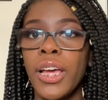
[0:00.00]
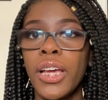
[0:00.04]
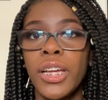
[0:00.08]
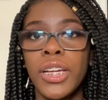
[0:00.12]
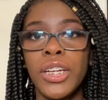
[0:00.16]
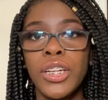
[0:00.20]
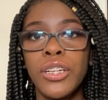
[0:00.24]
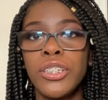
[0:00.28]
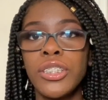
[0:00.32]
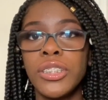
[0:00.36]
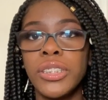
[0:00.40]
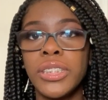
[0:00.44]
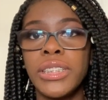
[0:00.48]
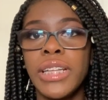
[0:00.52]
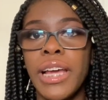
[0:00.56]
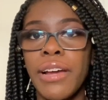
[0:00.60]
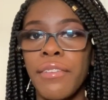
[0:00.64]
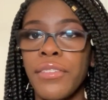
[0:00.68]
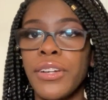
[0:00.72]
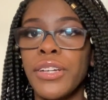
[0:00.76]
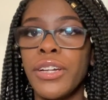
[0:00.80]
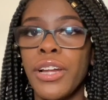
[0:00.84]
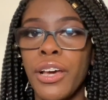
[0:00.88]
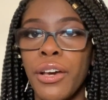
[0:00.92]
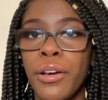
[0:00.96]
You just
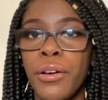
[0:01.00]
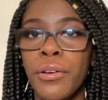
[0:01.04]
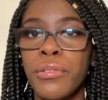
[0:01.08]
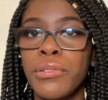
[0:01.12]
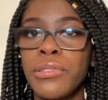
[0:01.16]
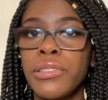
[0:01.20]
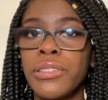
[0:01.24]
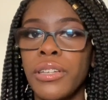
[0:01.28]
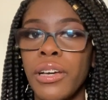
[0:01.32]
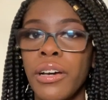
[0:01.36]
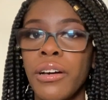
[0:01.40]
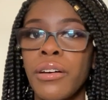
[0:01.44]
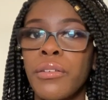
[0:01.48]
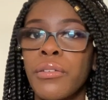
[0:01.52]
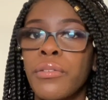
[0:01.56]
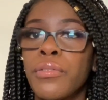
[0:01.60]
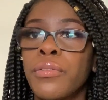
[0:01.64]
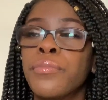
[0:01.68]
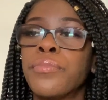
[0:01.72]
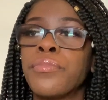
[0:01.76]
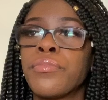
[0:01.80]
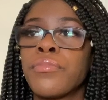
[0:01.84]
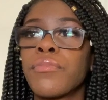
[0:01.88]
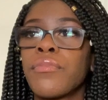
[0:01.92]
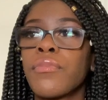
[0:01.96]
never know.
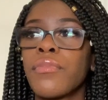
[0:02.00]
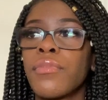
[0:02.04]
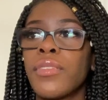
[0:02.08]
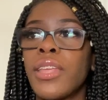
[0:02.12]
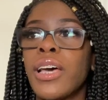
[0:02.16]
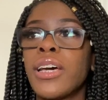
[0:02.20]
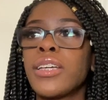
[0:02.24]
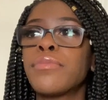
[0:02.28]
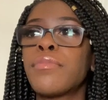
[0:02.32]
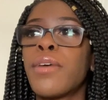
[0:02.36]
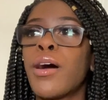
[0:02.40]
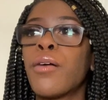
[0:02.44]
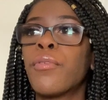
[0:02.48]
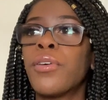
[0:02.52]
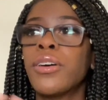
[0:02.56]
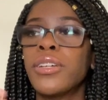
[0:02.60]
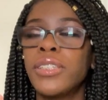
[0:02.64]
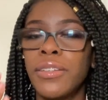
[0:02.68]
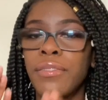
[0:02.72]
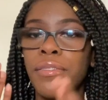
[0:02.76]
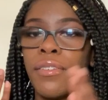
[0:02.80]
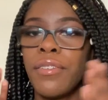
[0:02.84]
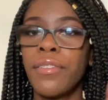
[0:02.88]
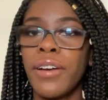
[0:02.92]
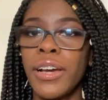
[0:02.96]
So that's my words
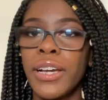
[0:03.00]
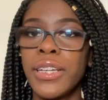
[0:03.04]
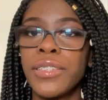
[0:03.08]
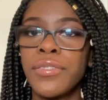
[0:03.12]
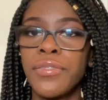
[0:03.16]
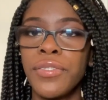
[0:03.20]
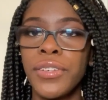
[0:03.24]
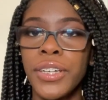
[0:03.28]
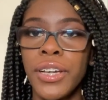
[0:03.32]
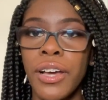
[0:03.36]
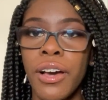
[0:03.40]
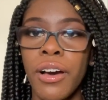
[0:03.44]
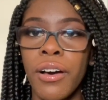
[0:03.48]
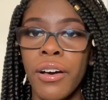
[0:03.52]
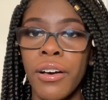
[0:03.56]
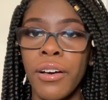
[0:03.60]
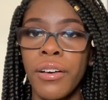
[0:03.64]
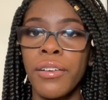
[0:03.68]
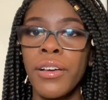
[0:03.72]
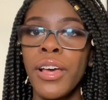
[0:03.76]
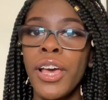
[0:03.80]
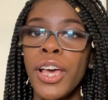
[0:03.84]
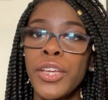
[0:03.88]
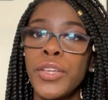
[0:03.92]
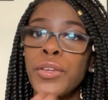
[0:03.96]
of advice for y'all.